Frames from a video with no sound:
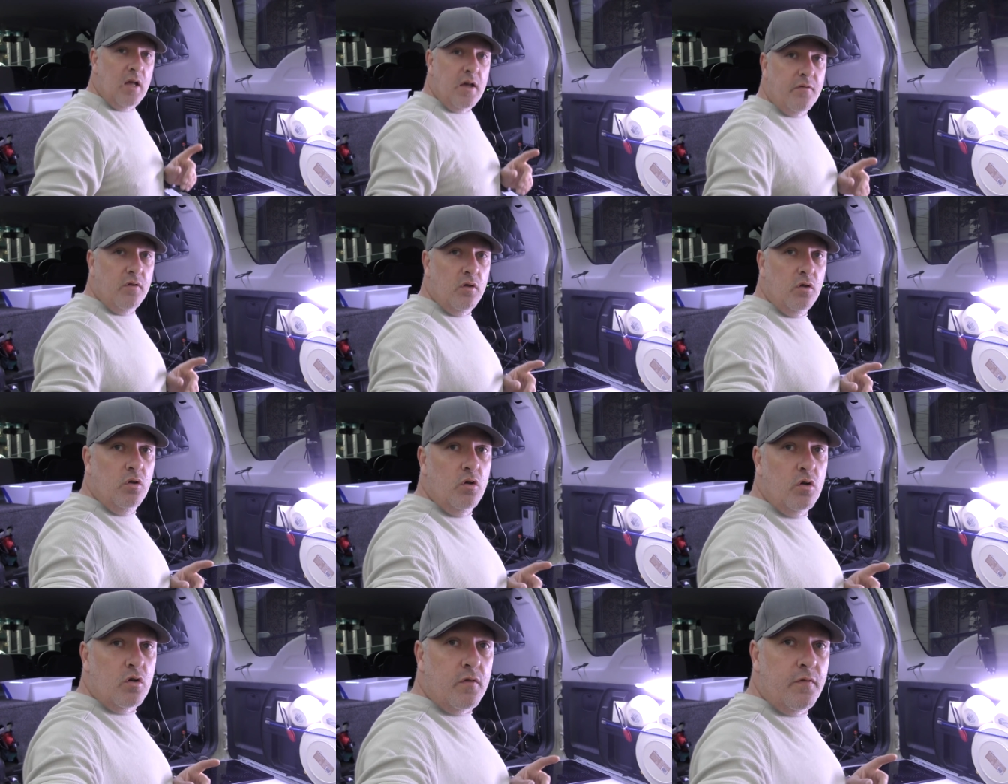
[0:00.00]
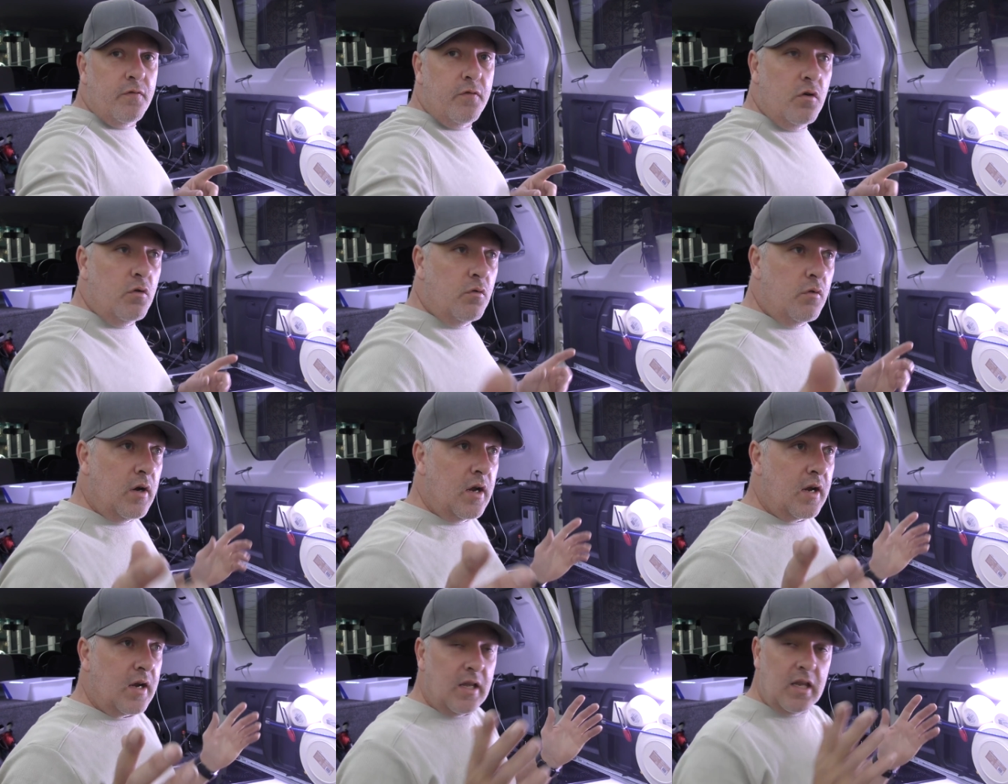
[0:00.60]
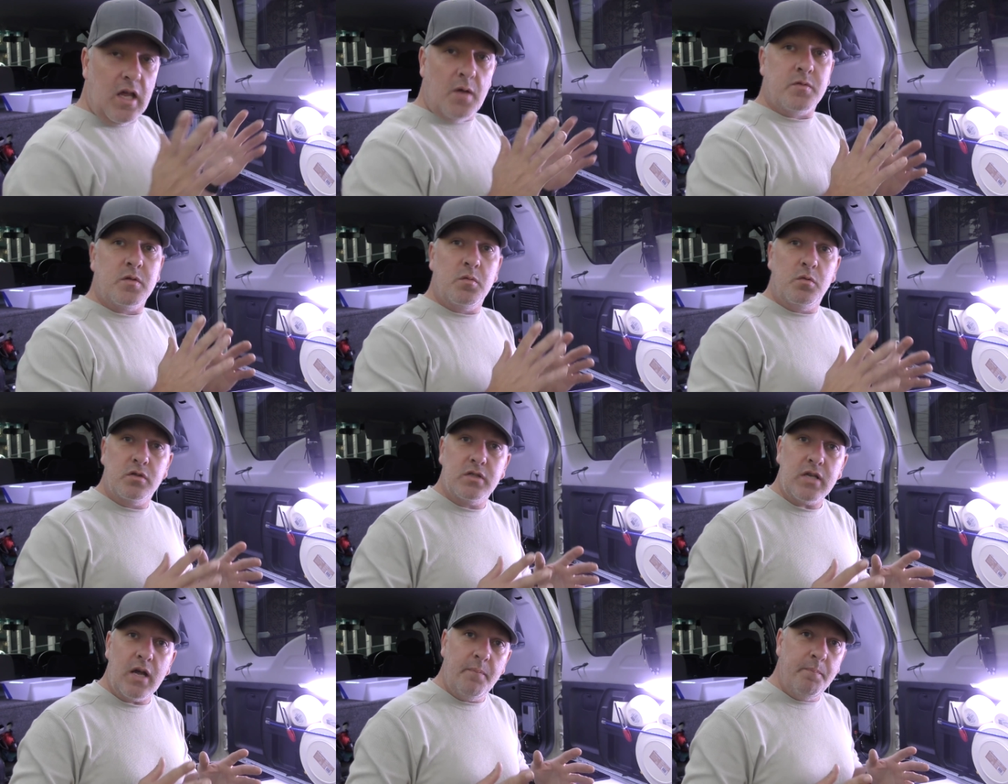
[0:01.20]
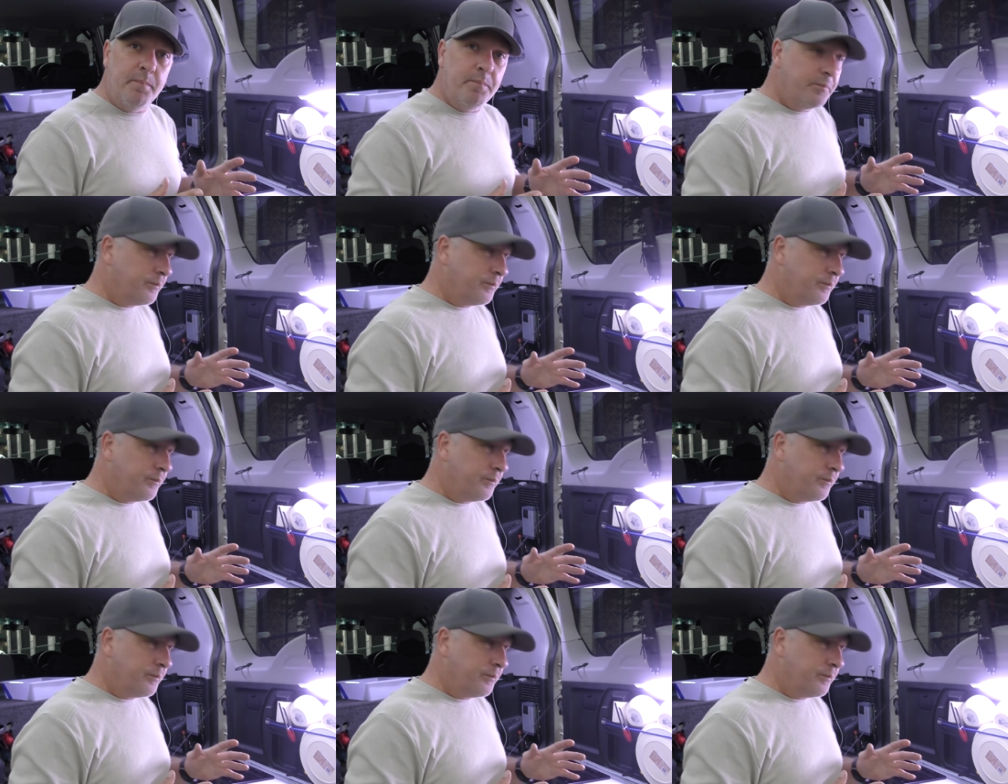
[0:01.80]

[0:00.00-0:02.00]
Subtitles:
have a look for a collapsible tub